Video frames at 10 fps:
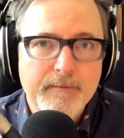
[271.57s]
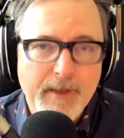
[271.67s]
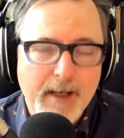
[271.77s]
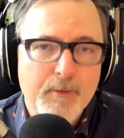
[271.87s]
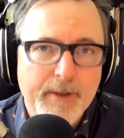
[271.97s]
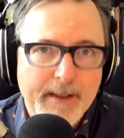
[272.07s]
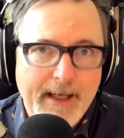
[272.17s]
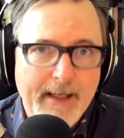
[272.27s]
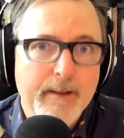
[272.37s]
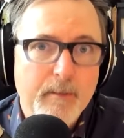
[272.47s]
vibrant
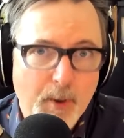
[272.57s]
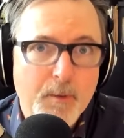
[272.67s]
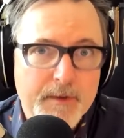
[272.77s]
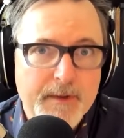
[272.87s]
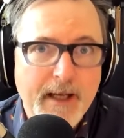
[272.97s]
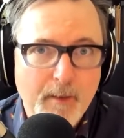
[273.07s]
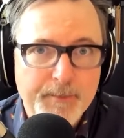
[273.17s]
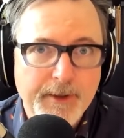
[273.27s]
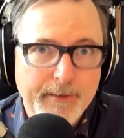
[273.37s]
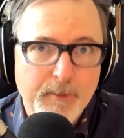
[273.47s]
Canada Post to
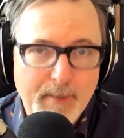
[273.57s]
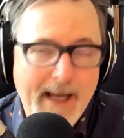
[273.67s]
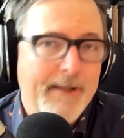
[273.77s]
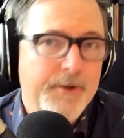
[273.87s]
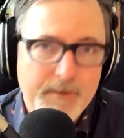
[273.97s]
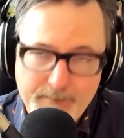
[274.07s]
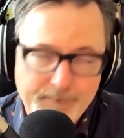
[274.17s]
help deliver packages.